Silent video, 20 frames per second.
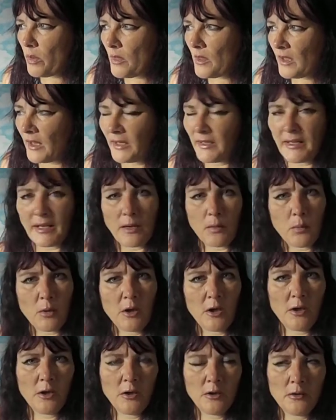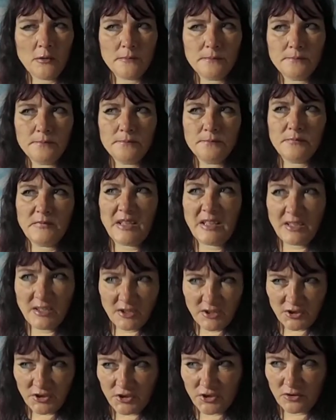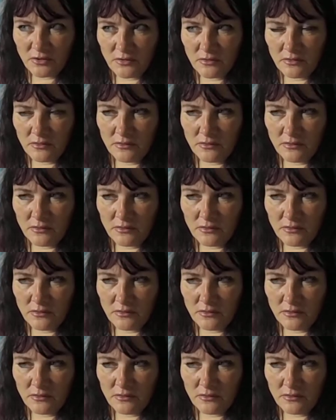an hour-ish